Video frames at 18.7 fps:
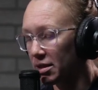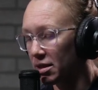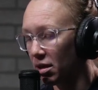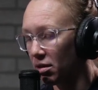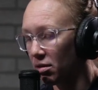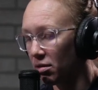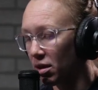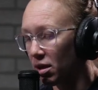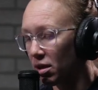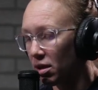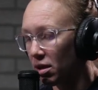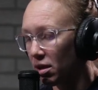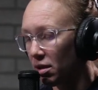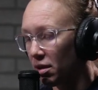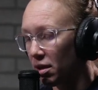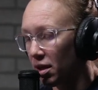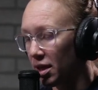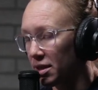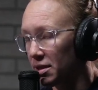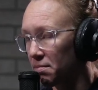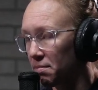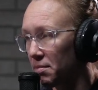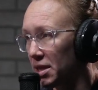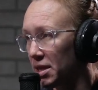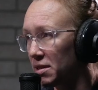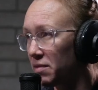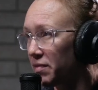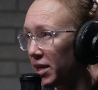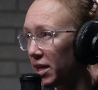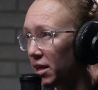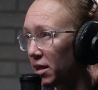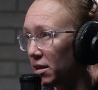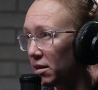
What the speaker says: So it's Misfit.